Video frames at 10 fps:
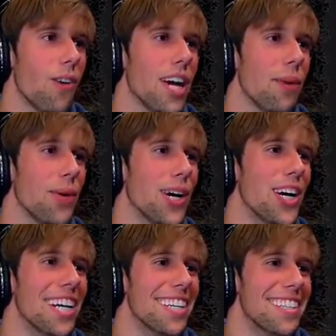Okay, we're
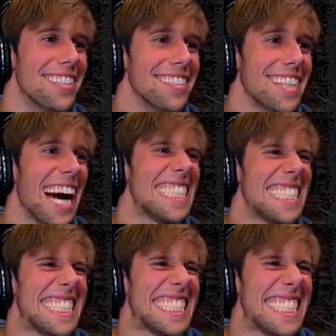good.
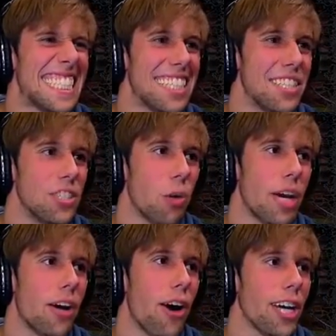Yes!
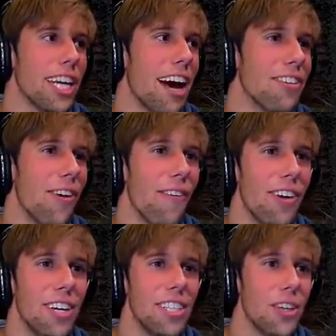Don't get cocky now, though.
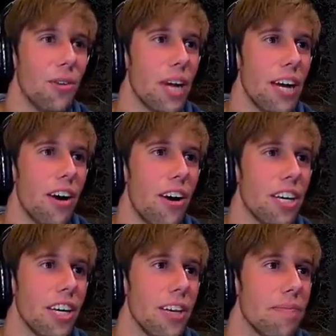Get
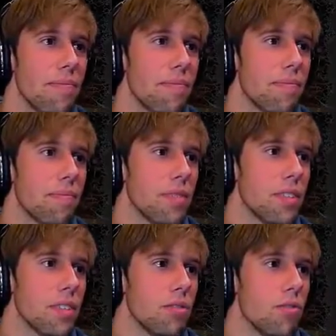cocky.
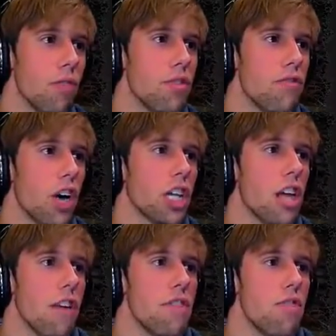Run for your
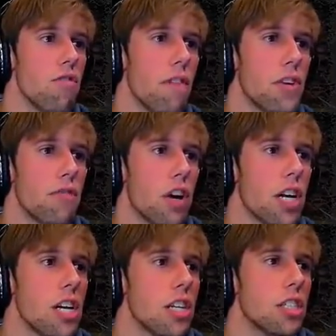fucking life. Run for your
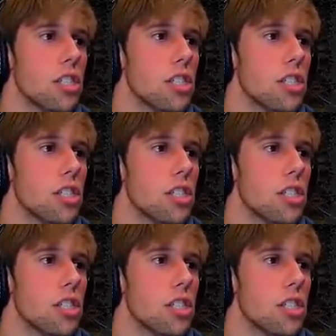fuck.